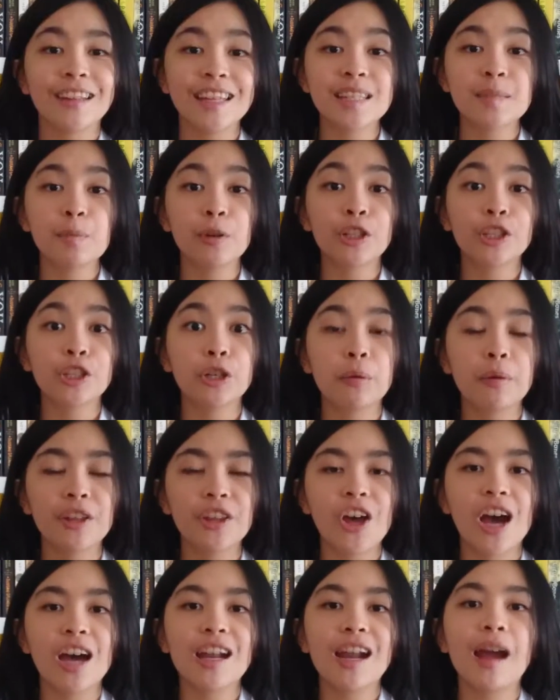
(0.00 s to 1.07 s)
This
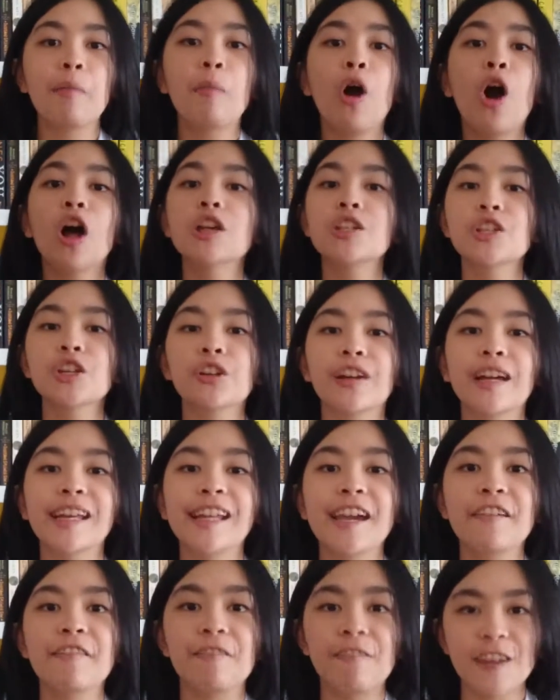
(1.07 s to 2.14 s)
Booktubeathon, I'm also
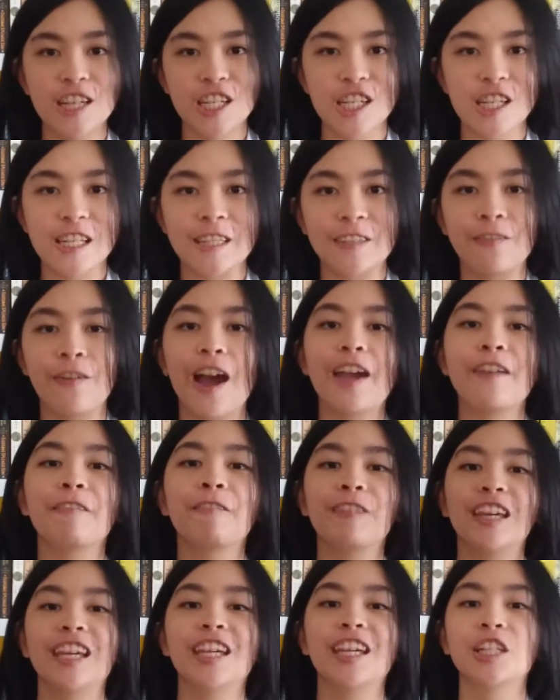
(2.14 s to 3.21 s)
reading Vicious by
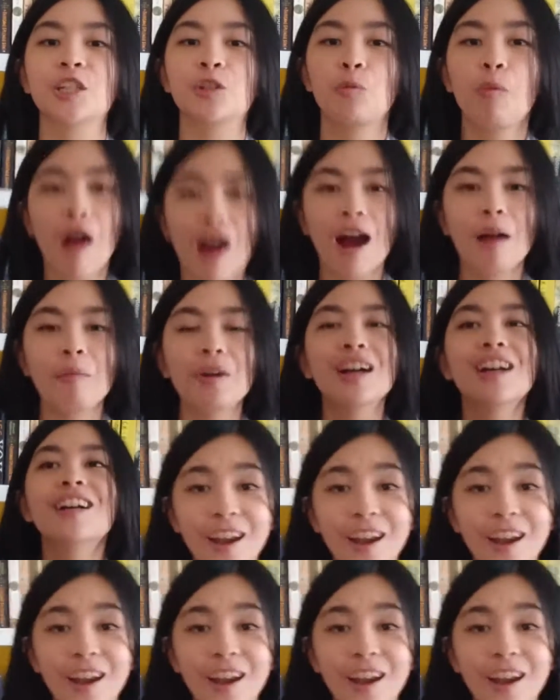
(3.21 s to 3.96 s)
V. Schwab.